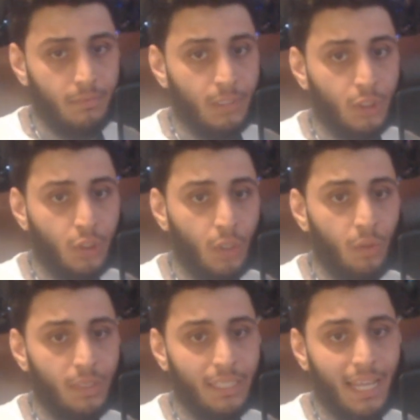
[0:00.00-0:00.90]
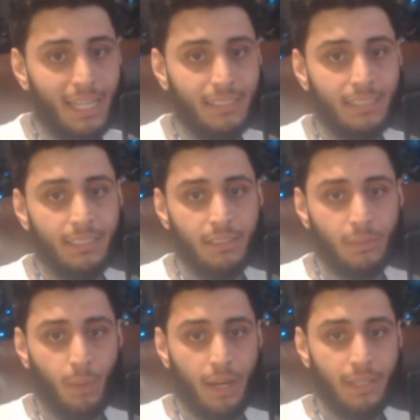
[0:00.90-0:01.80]
salt in
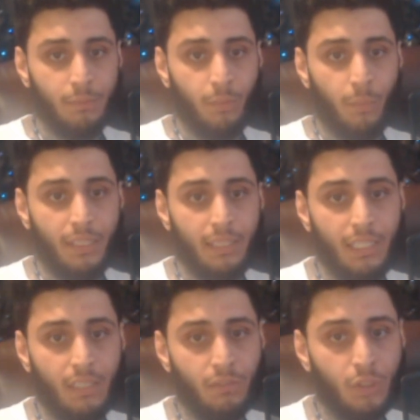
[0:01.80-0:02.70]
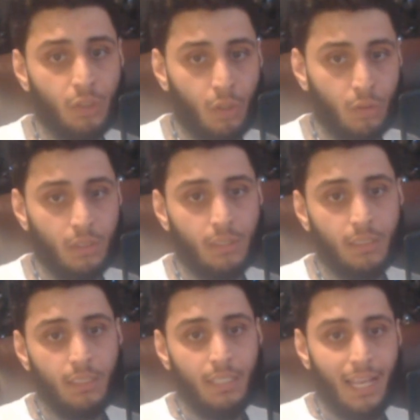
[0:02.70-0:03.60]
essence, right? When we think of salt
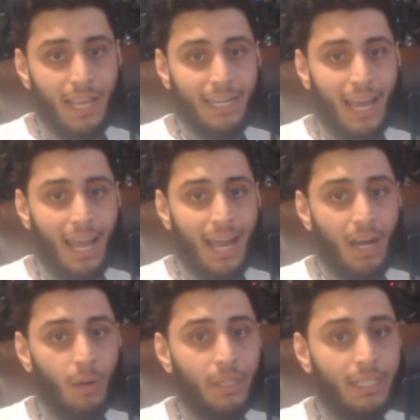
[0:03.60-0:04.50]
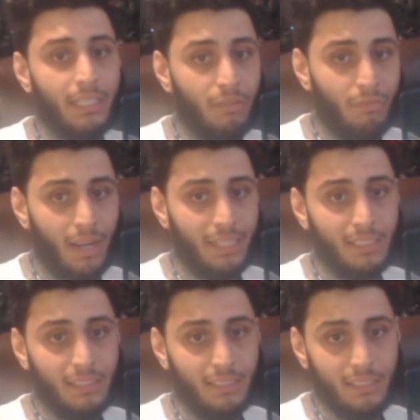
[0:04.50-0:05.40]
and how it can affect
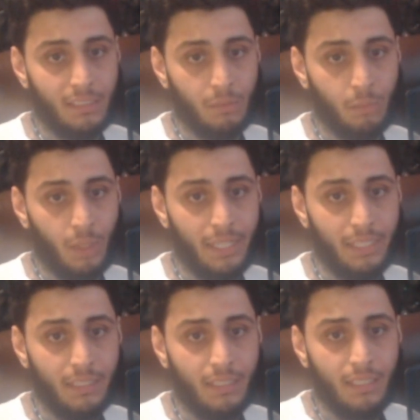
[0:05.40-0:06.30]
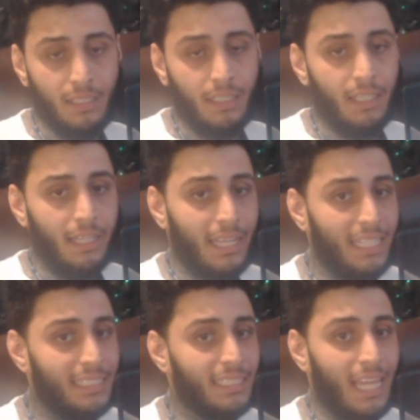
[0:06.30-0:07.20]
the system, right?
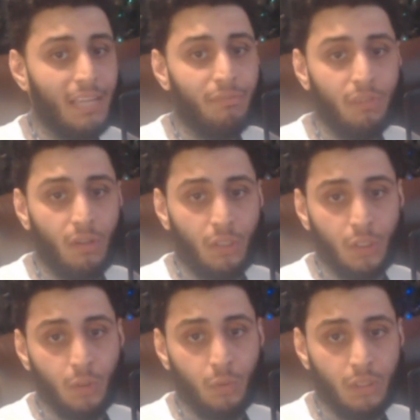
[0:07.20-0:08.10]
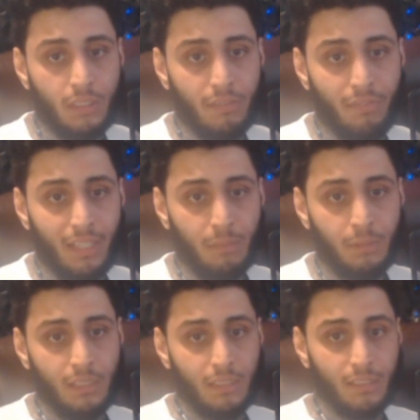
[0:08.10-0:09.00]
Its lifelong use develops
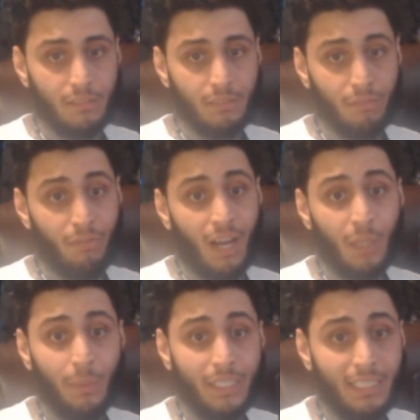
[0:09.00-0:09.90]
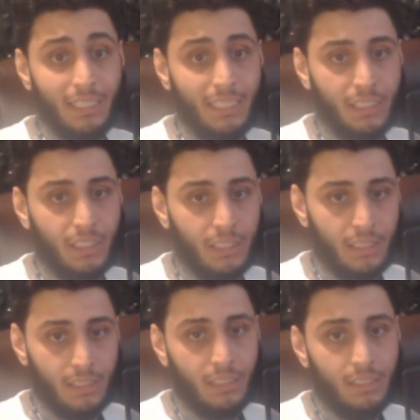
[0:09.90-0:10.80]
the following
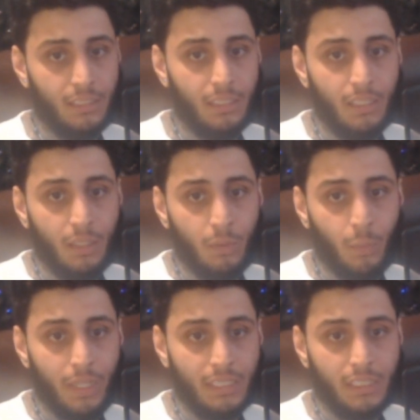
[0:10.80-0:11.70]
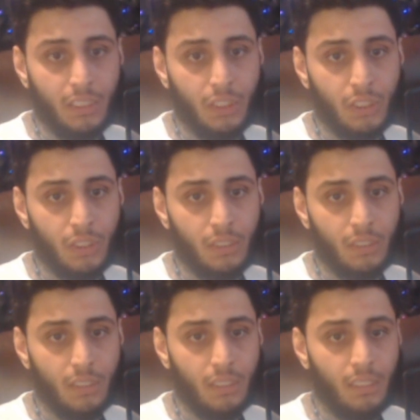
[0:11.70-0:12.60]
conditions, which,
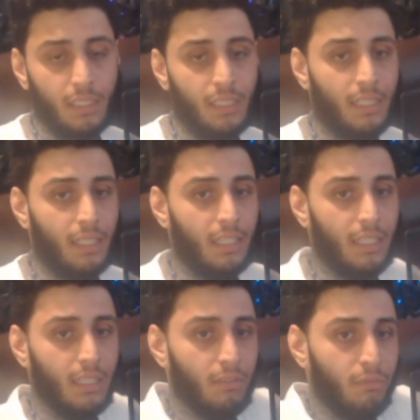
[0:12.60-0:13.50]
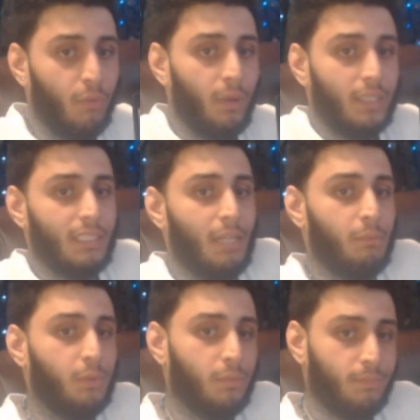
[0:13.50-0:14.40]
for example,